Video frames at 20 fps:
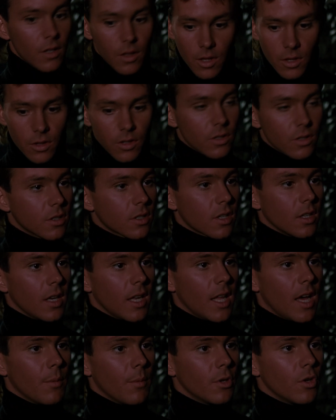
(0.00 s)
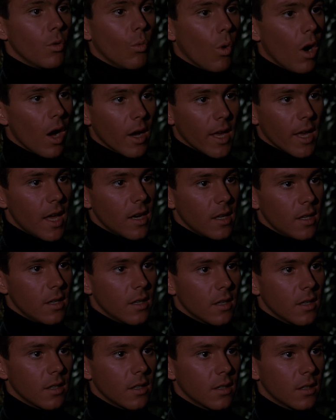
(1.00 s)
Do you think they're just gonna allow me to walk out of
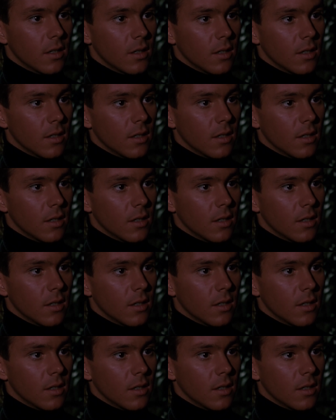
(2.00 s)
here?